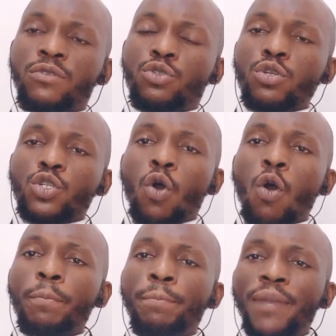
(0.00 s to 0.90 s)
Just
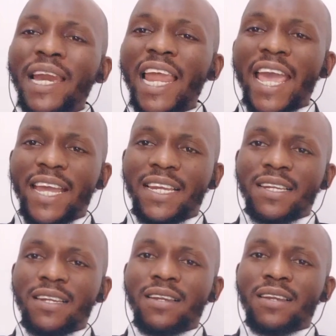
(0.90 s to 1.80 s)
come plain,
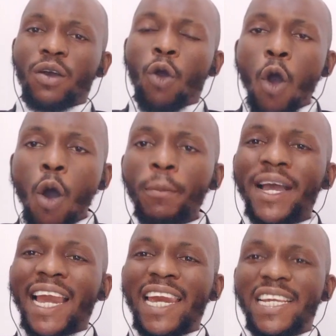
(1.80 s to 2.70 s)
come
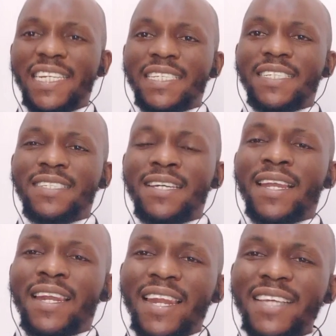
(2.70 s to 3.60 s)
clean.
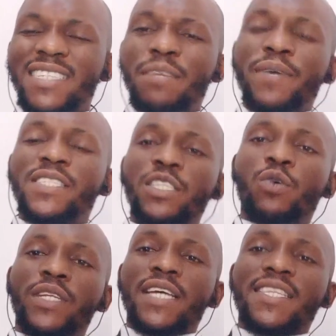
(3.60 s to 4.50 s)
Let the person
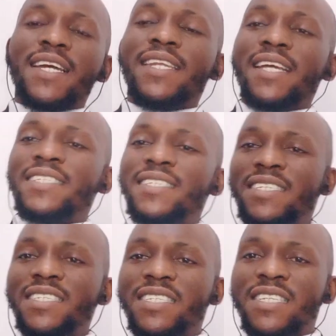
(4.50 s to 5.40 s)
understand that
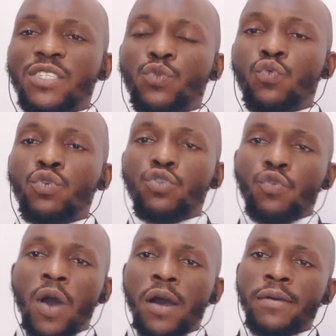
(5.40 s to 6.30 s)
this is who
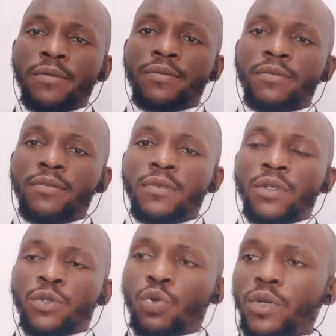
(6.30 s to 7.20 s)
you are.
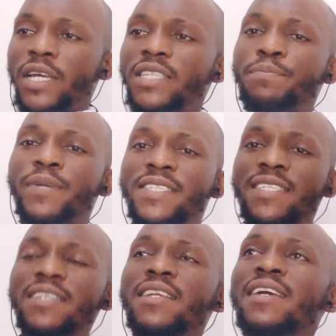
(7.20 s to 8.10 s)
Don't let the
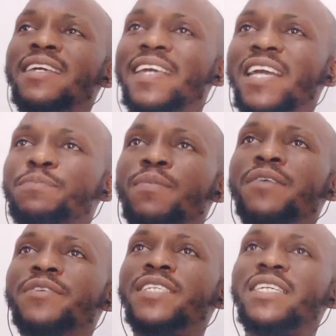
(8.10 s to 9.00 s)
person get
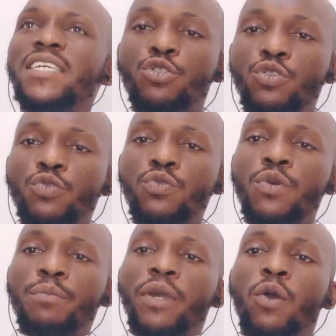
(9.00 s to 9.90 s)
married to you
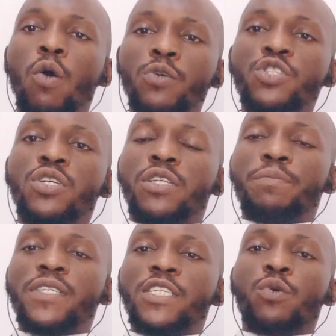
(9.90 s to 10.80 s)
because the
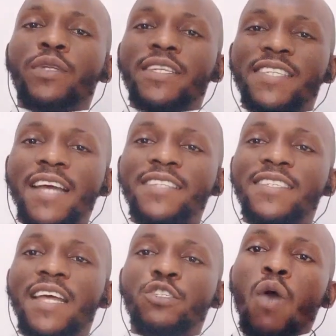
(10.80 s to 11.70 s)
person understands
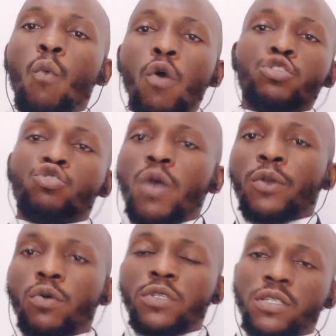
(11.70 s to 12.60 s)
that you are what you are
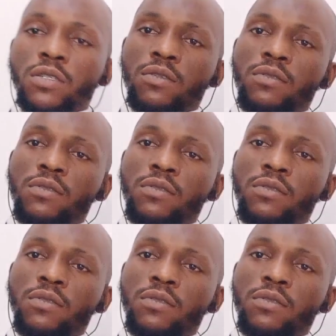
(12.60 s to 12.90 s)
not.